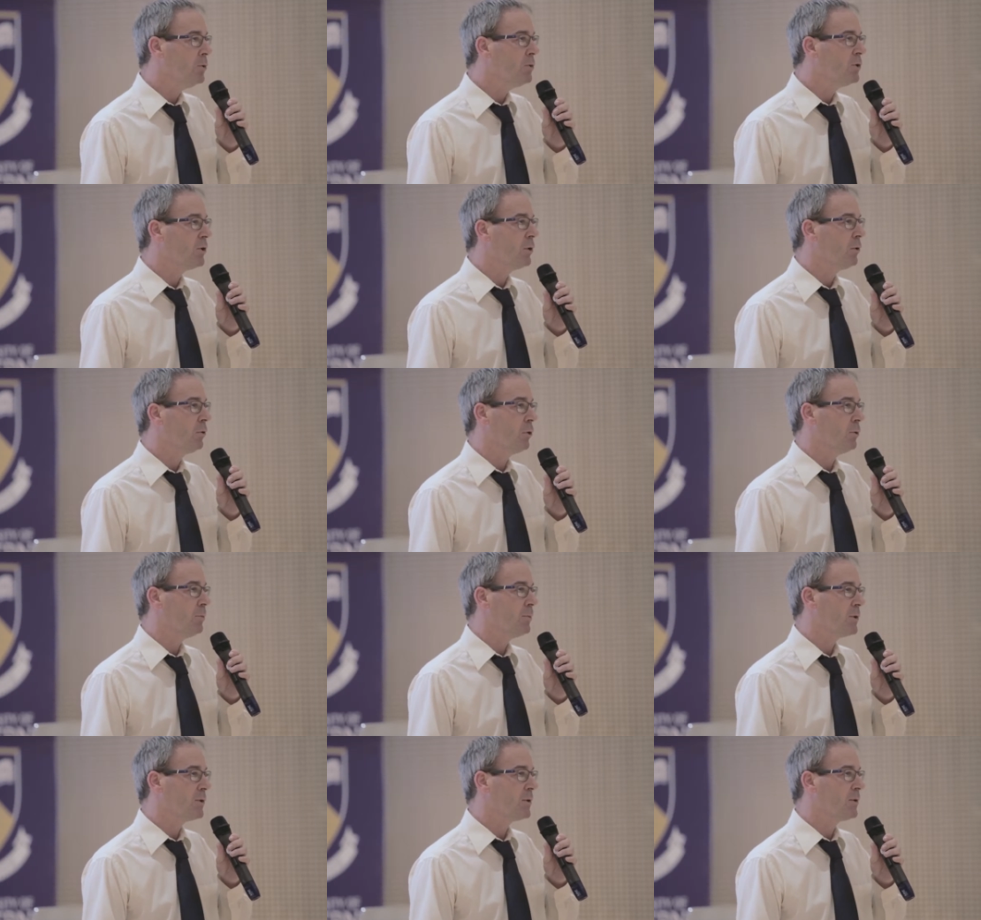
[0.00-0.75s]

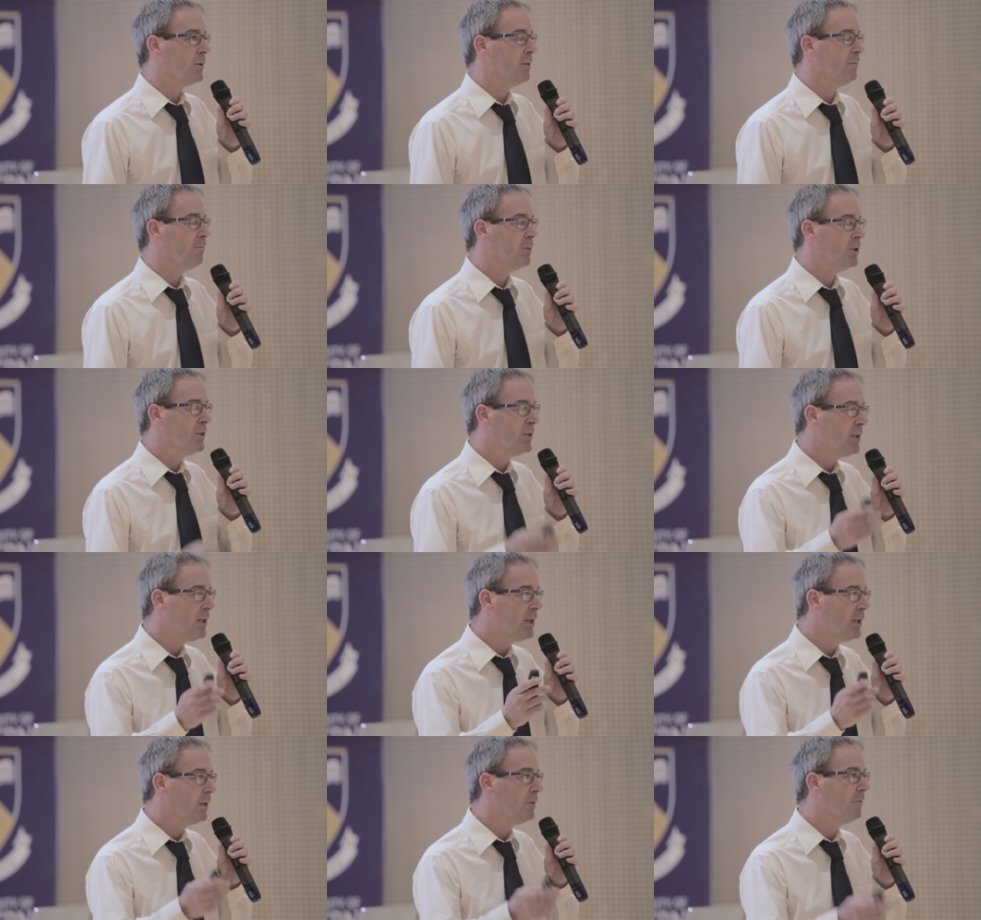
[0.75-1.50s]
parks in particular
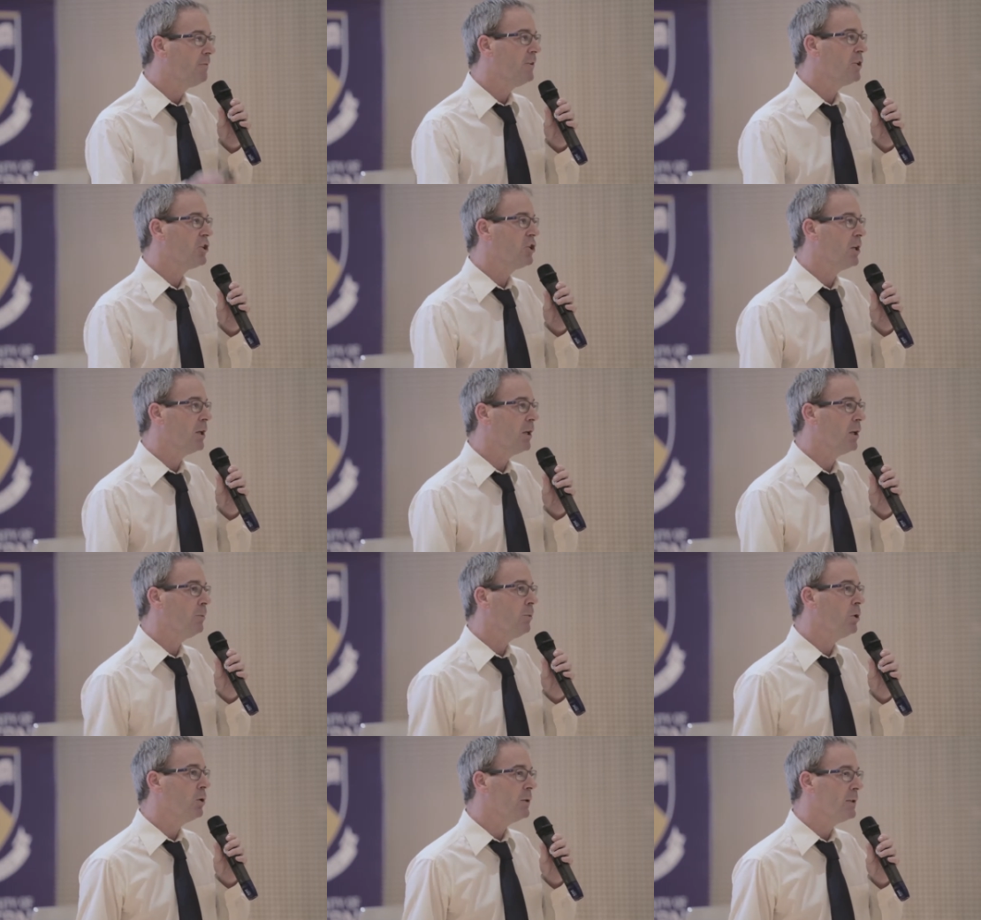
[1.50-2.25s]
are
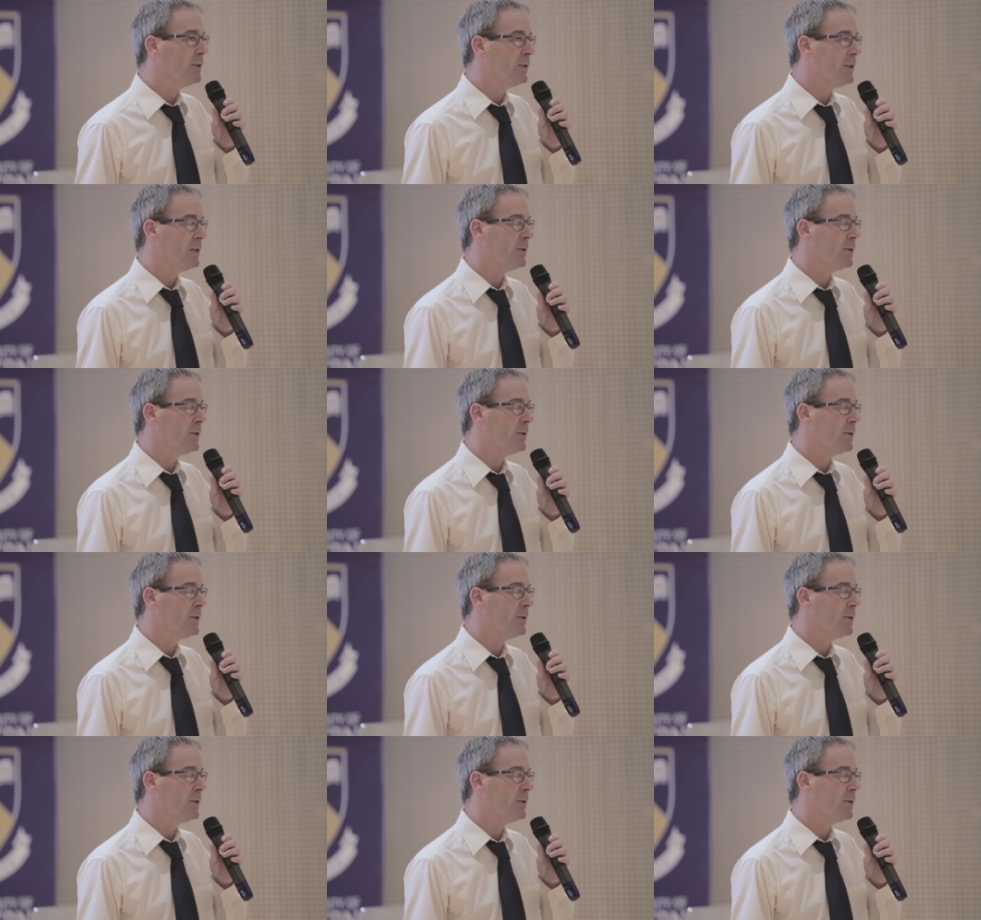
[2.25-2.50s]
set up